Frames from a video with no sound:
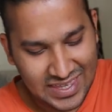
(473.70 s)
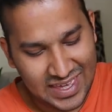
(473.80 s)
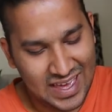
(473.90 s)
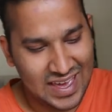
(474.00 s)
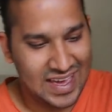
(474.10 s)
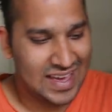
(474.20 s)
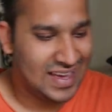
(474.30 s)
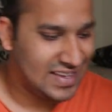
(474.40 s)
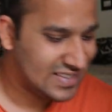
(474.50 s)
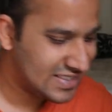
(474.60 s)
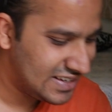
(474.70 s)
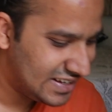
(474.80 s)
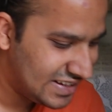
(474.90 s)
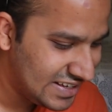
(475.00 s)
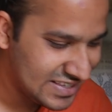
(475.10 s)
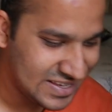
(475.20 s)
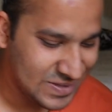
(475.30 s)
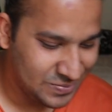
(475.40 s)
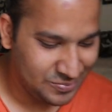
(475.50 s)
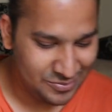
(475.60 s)
yes, this
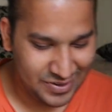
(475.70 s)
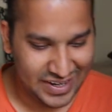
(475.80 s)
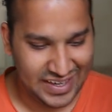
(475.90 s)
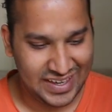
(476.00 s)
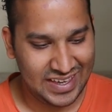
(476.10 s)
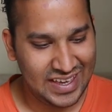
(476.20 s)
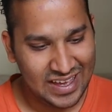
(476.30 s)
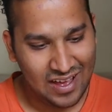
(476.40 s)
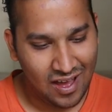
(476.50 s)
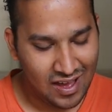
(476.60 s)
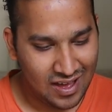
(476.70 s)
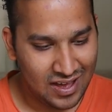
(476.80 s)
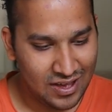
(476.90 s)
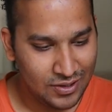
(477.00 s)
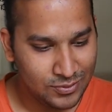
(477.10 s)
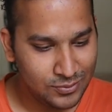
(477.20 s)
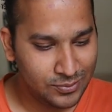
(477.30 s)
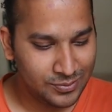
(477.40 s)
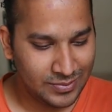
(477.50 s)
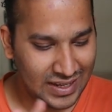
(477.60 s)
is pretty.
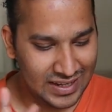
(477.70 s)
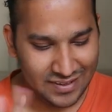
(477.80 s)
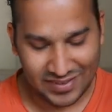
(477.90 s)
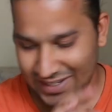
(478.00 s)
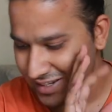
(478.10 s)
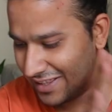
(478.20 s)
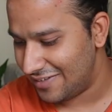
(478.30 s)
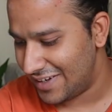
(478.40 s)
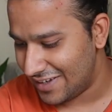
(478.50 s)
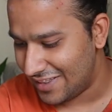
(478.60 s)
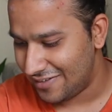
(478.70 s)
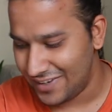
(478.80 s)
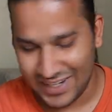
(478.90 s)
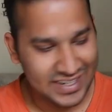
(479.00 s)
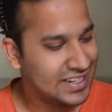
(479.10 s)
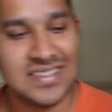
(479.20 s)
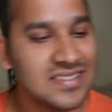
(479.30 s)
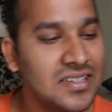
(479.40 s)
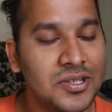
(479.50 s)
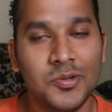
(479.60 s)
Ooh, I love it, I love it, I love it. This
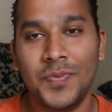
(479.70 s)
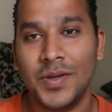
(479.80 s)
is the new